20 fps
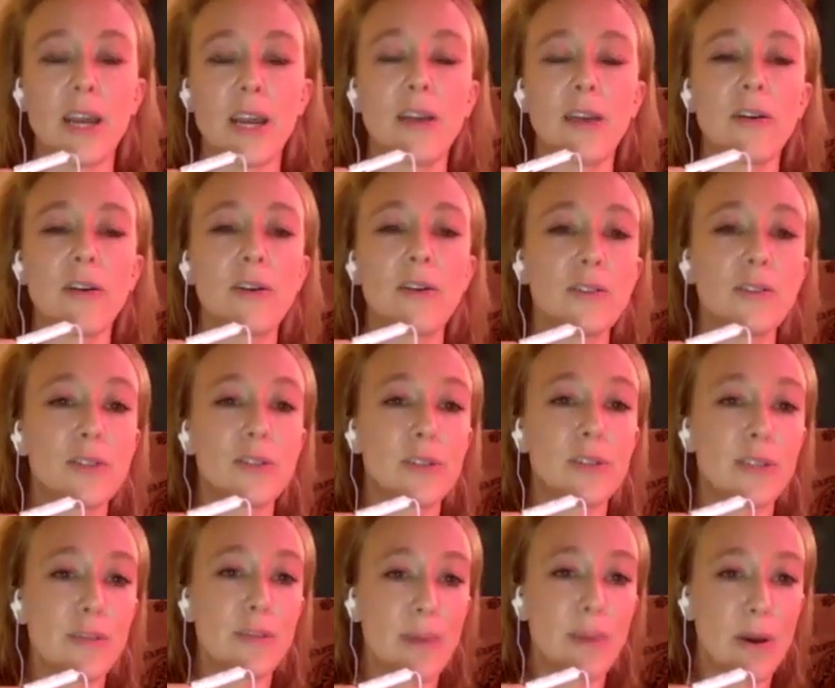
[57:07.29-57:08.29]

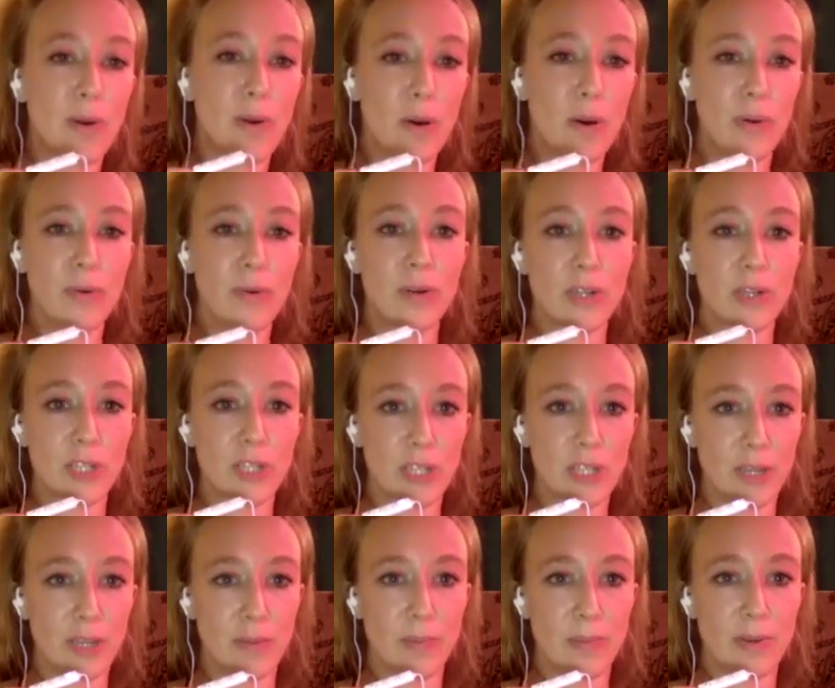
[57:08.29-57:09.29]
Agriculture is about
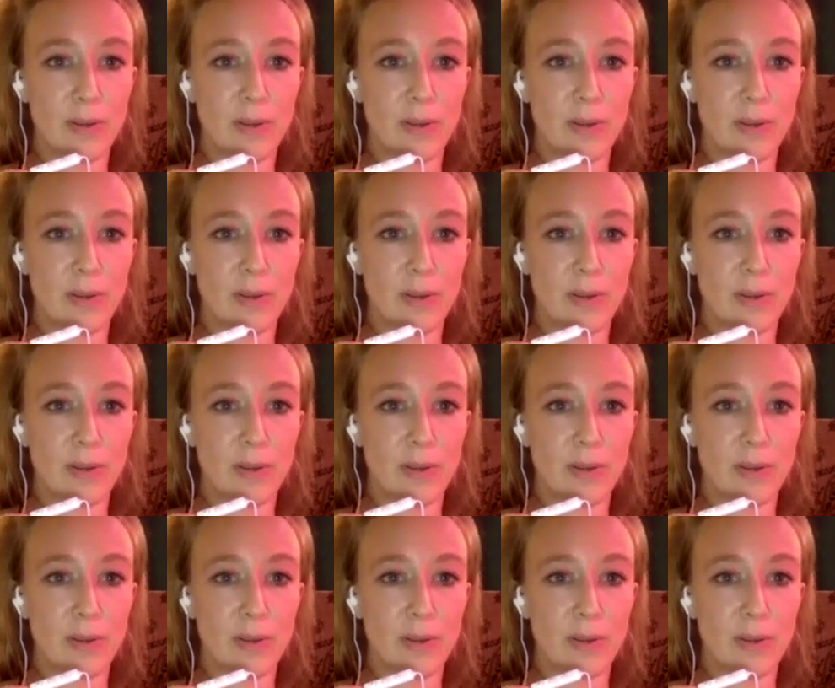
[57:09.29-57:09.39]
ownership.